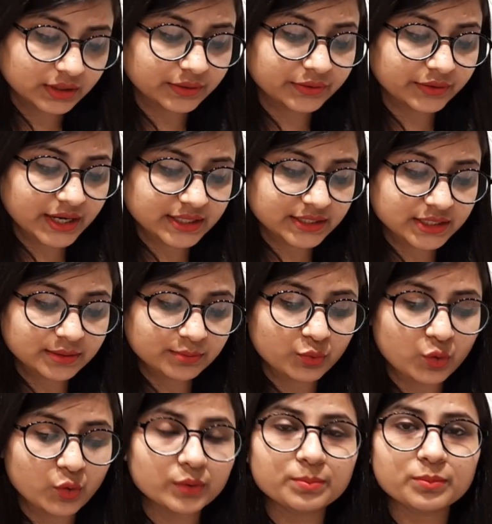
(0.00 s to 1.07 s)
creating
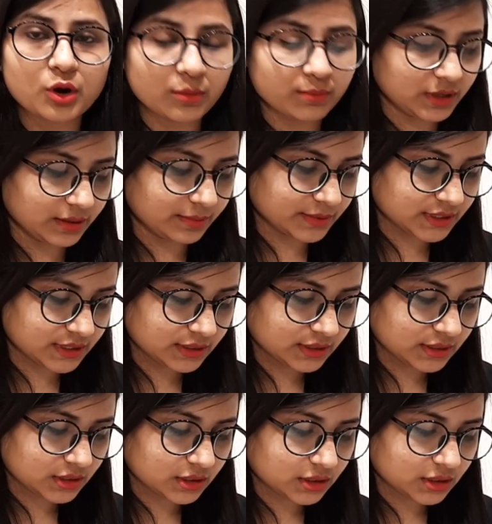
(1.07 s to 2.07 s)
more problems.